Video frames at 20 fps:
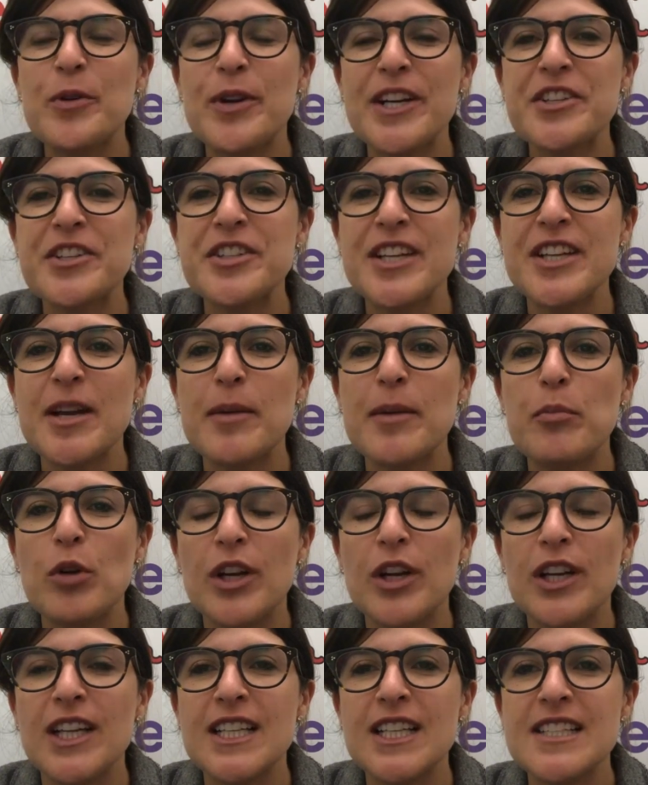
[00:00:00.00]
We're actually a
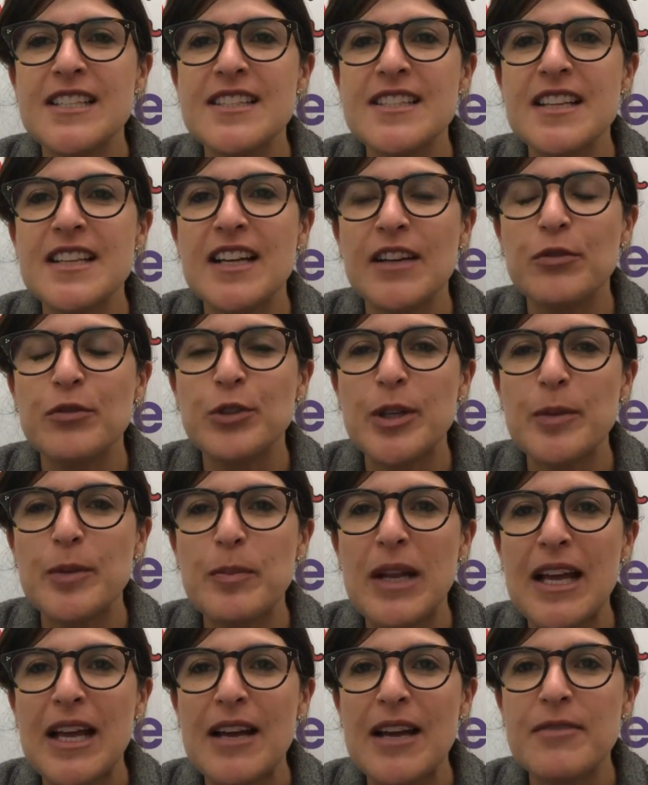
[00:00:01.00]
product discovery
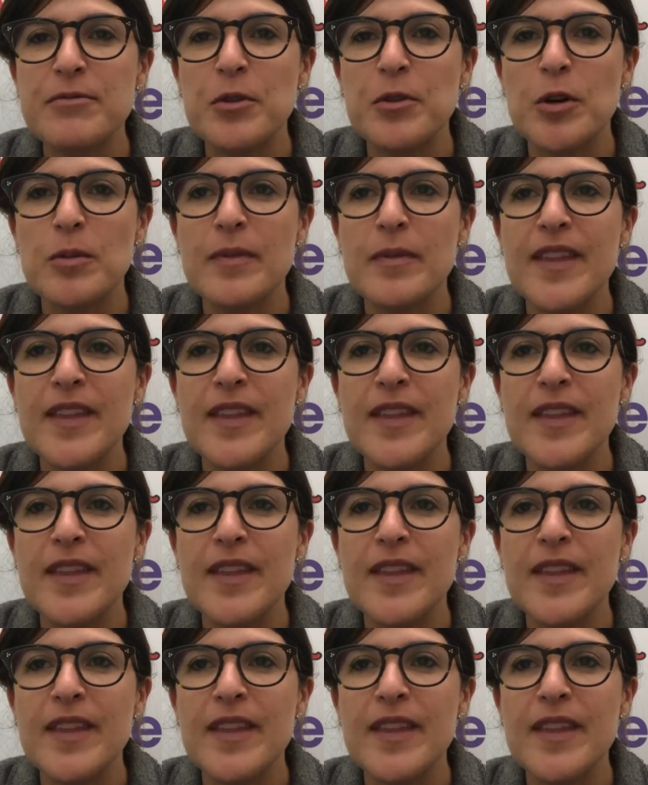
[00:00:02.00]
platform